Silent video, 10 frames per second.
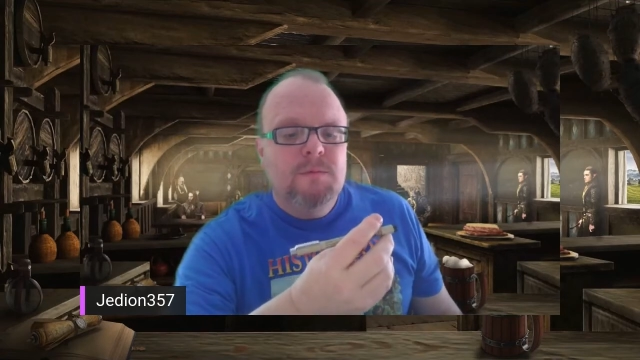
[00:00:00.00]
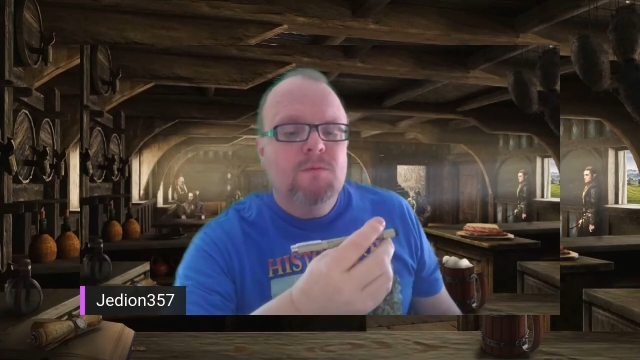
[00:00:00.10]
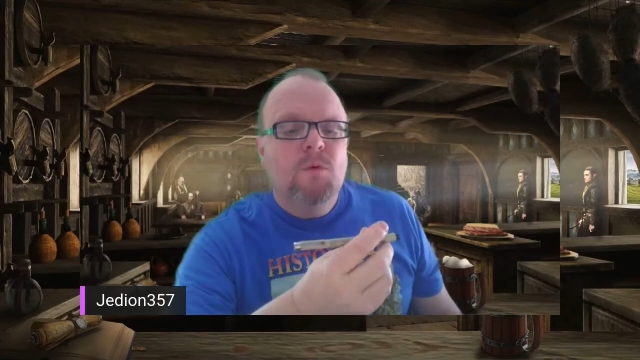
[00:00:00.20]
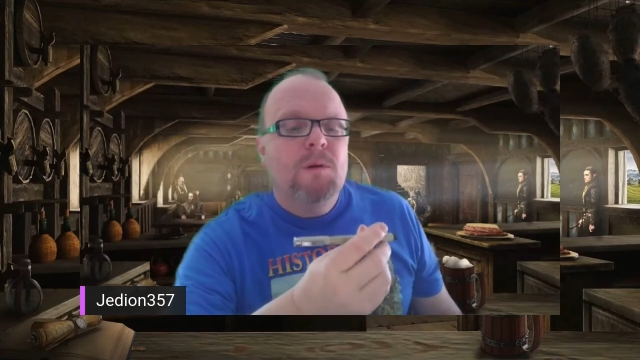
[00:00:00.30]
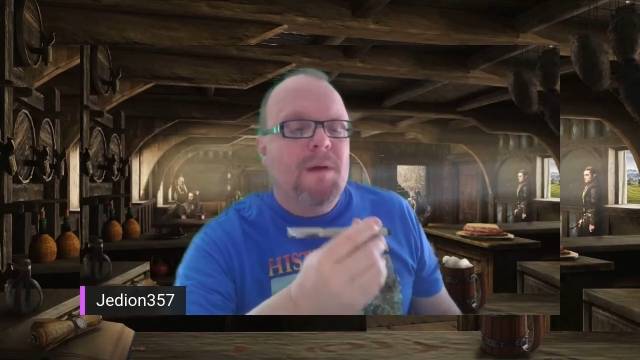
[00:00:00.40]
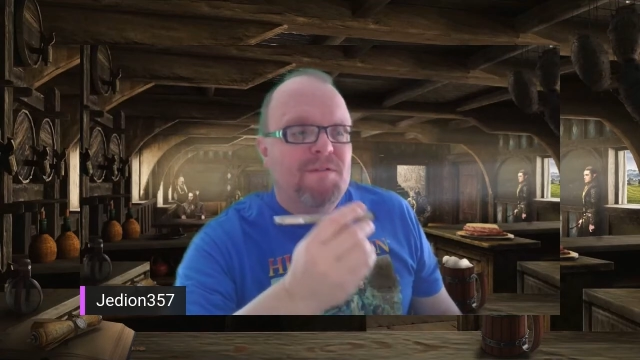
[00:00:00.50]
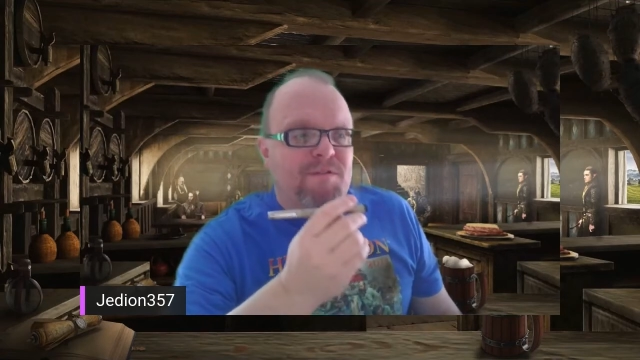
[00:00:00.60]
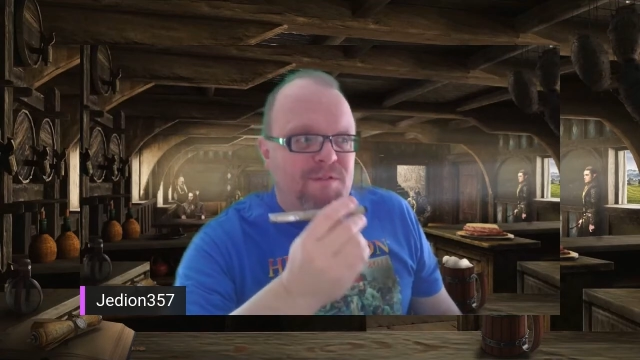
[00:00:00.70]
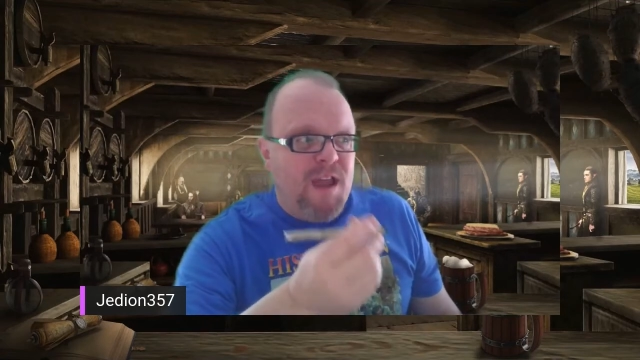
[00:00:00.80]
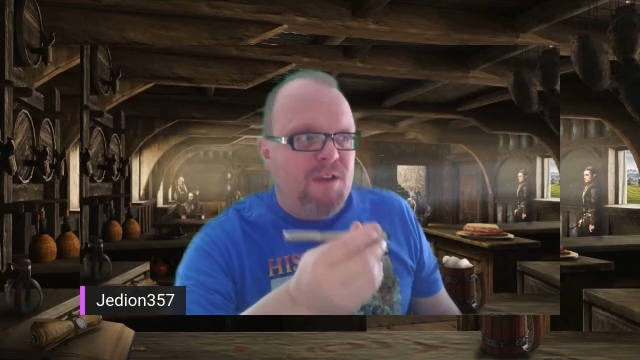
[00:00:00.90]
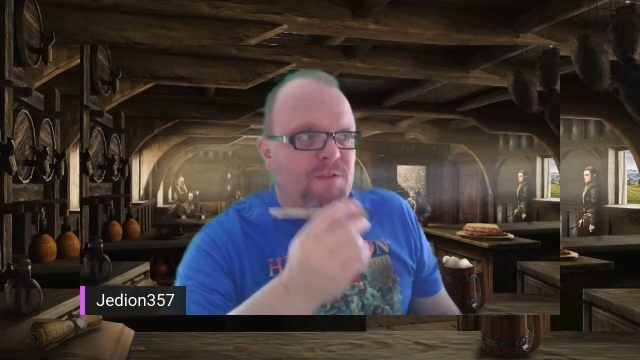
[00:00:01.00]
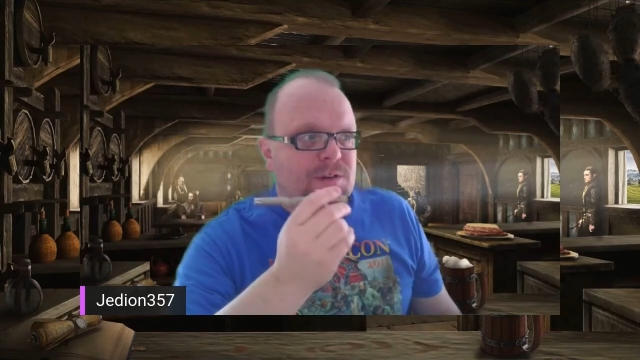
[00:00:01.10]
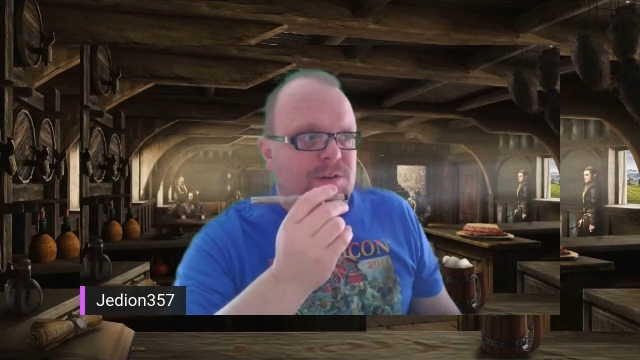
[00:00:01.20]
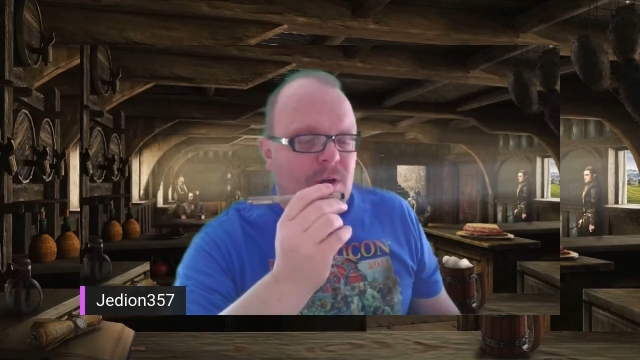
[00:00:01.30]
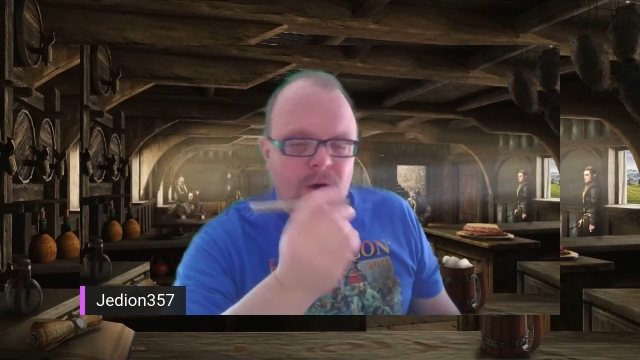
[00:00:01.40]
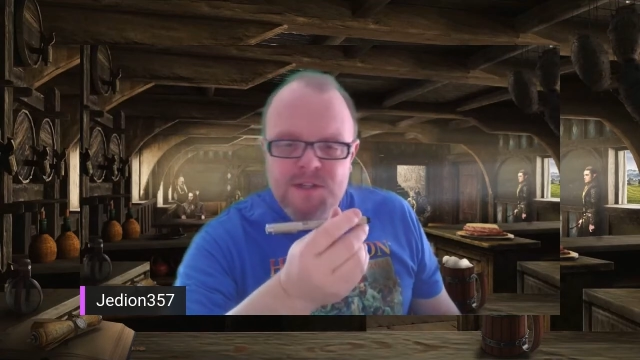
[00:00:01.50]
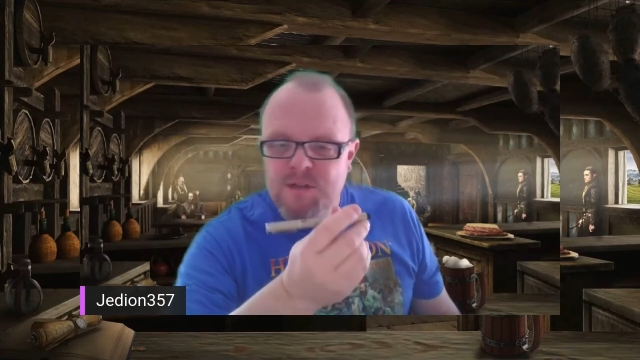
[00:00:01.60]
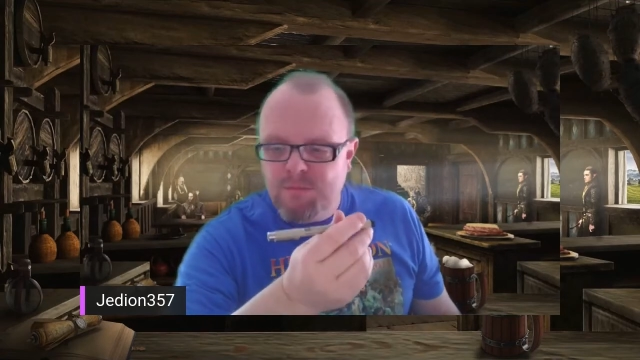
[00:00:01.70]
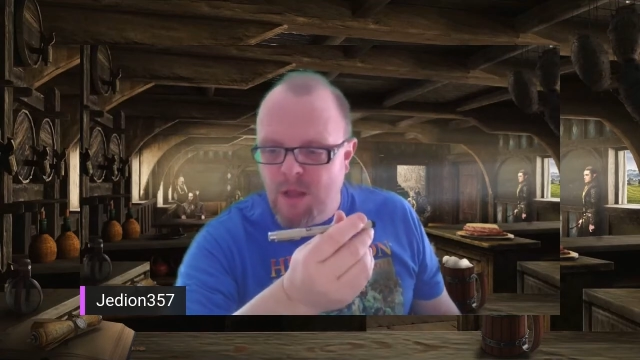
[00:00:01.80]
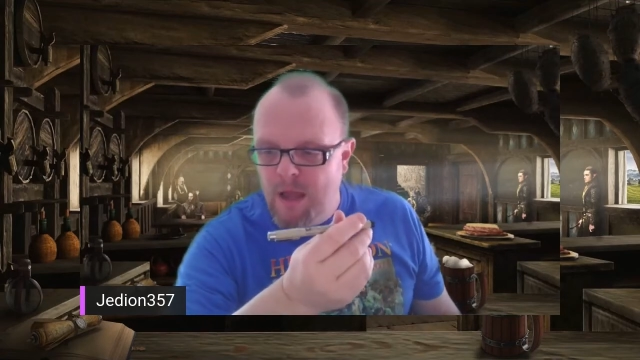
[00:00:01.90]
one of my favorite art
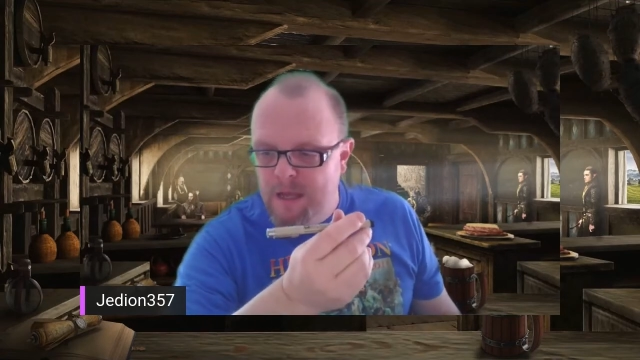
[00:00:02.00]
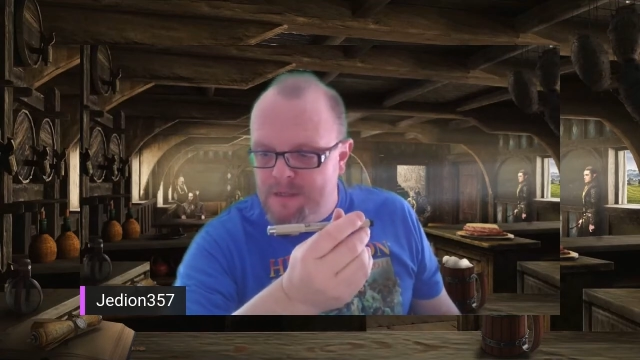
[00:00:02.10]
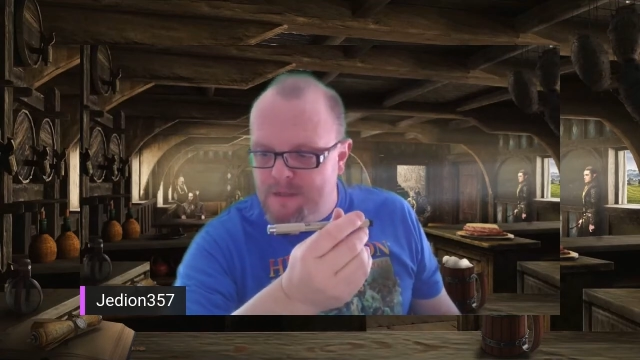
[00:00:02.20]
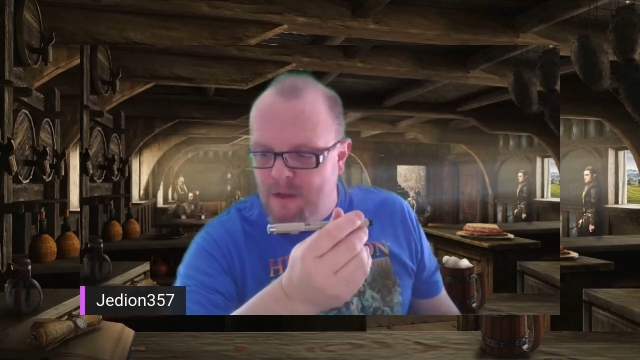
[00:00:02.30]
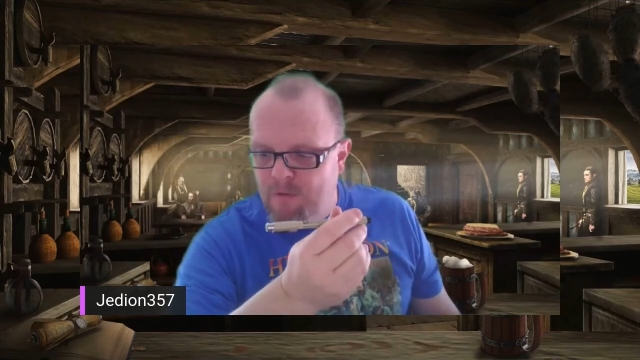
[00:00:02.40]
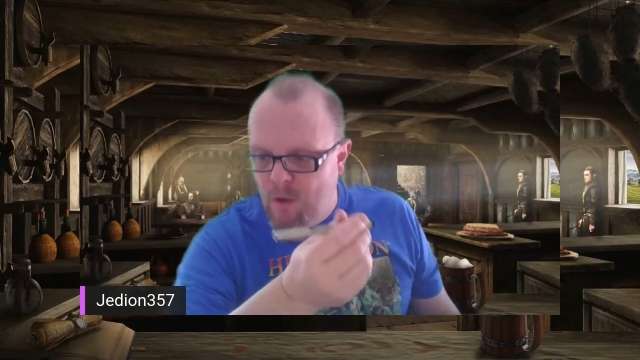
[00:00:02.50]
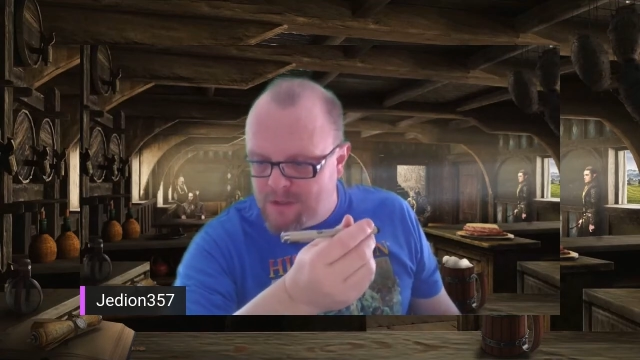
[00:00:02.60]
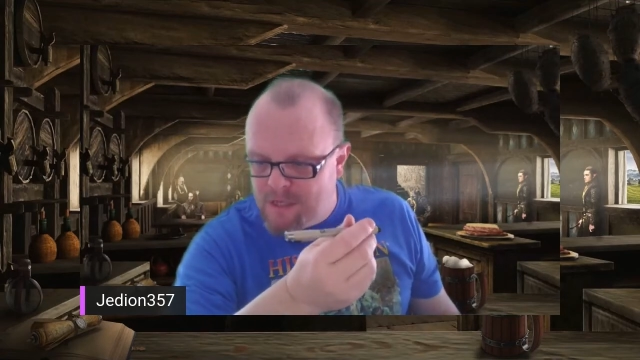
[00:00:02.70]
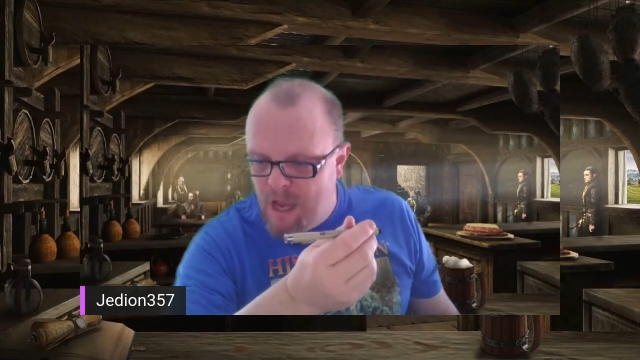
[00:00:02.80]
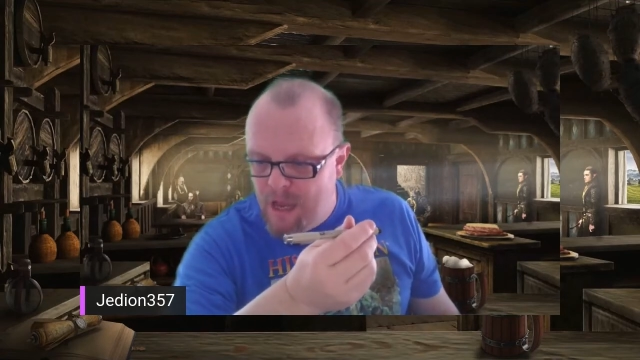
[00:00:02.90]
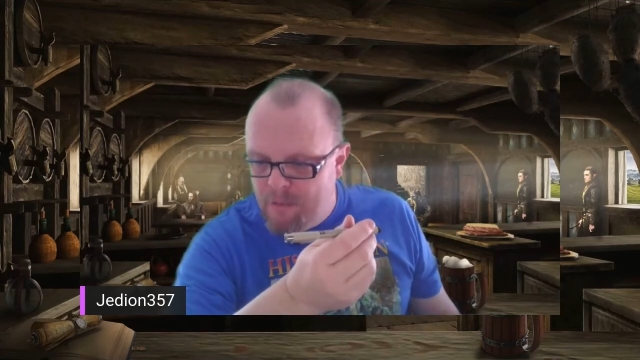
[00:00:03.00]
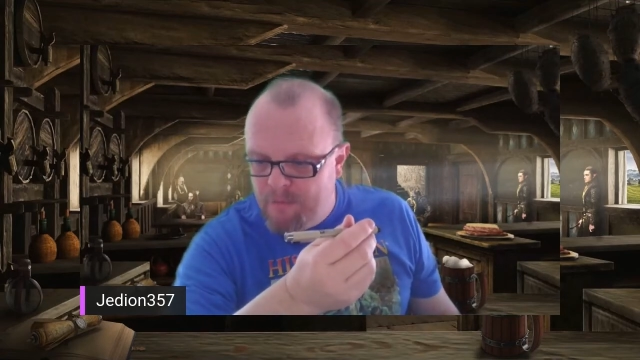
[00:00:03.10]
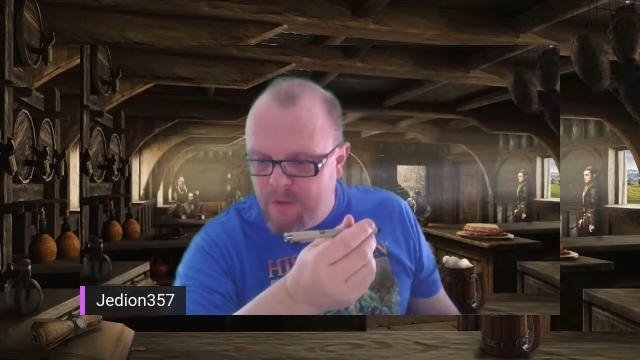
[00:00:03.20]
supplies of all time.